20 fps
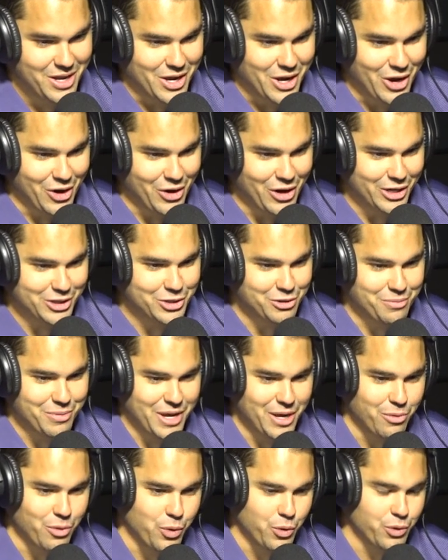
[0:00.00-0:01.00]
All right,
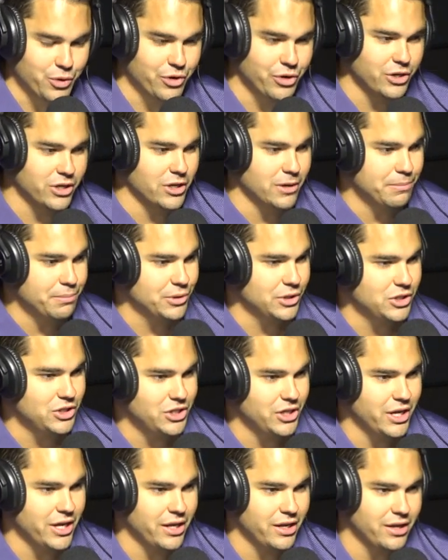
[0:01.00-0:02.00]
Jermaine, well, we really
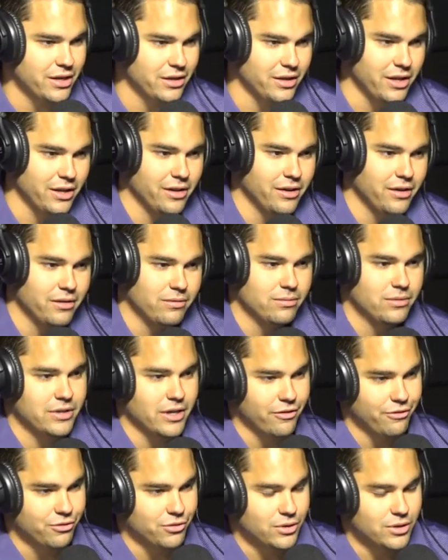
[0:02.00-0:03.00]
appreciate it, and
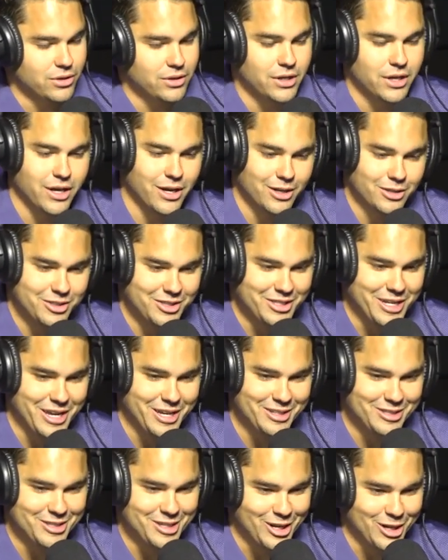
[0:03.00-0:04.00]
definitely stay
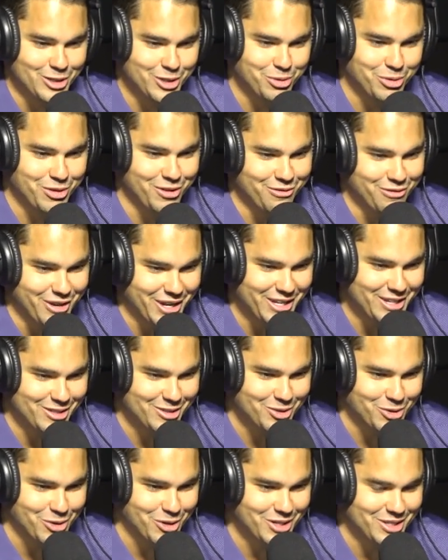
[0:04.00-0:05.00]
in touch with the
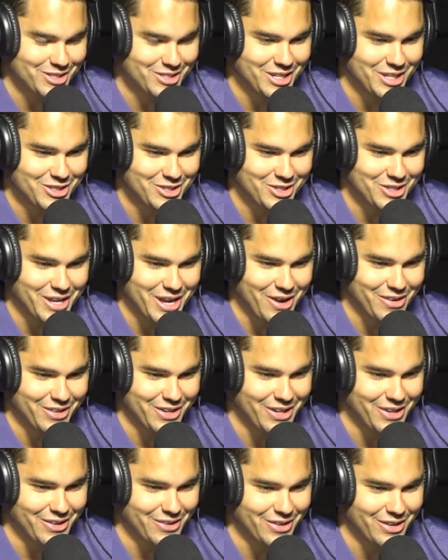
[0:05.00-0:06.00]
Vikings organization down
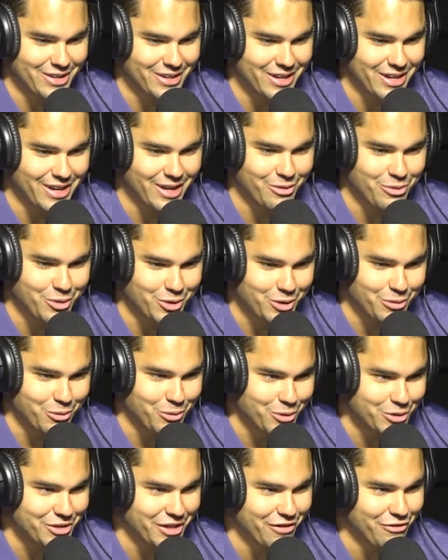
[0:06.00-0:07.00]
here, and
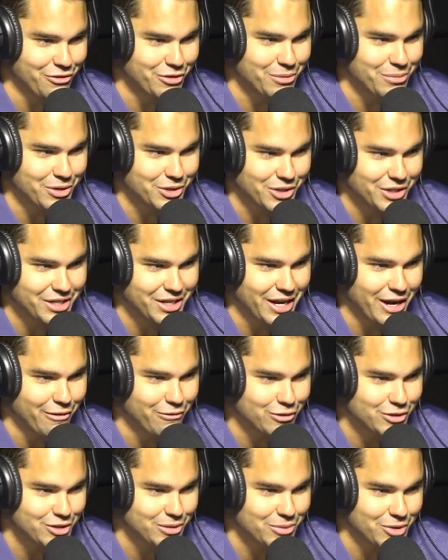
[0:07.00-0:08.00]
we'll definitely be looking out
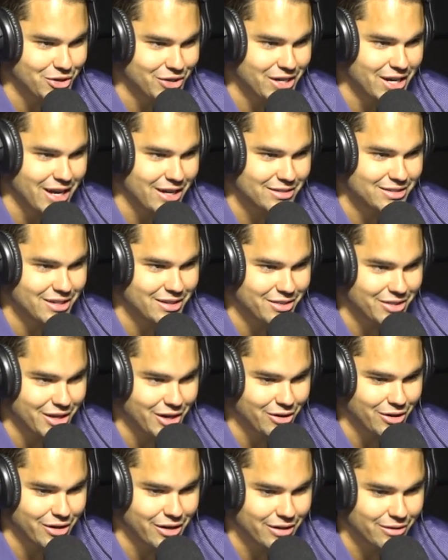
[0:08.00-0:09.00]
for some of your content
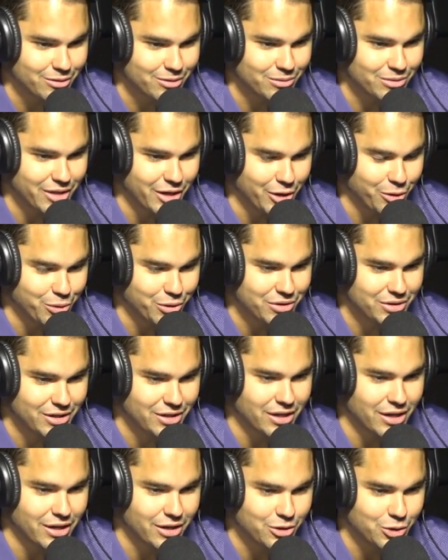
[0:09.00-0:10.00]
there with
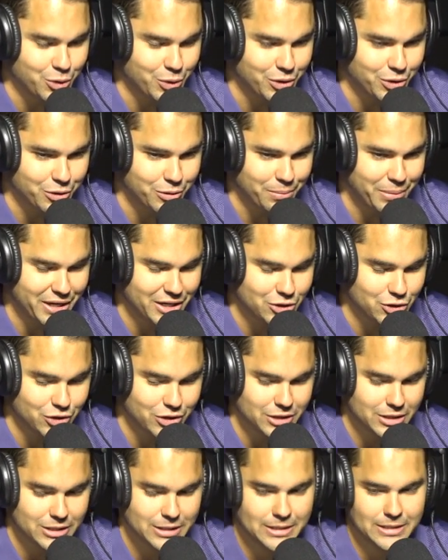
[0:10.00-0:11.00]
the New England
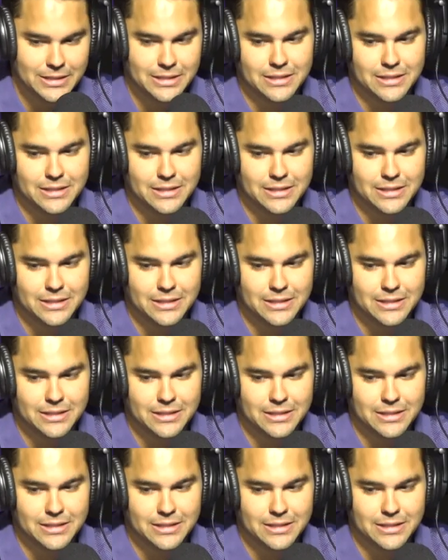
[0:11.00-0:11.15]
Patriots.